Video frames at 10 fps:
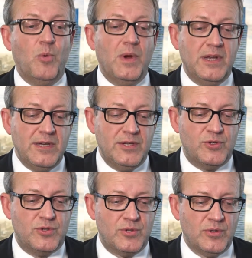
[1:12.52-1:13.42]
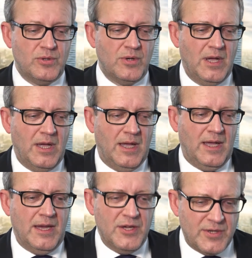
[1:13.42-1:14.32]
we need to
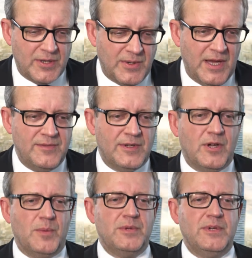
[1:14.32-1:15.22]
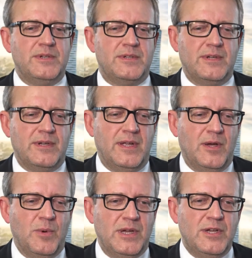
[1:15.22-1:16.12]
integrate the community,
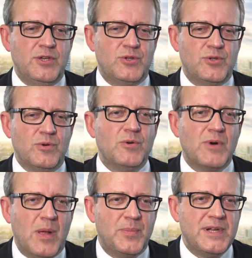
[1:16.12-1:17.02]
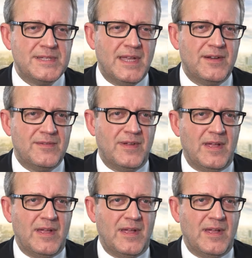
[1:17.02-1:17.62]
we need to represent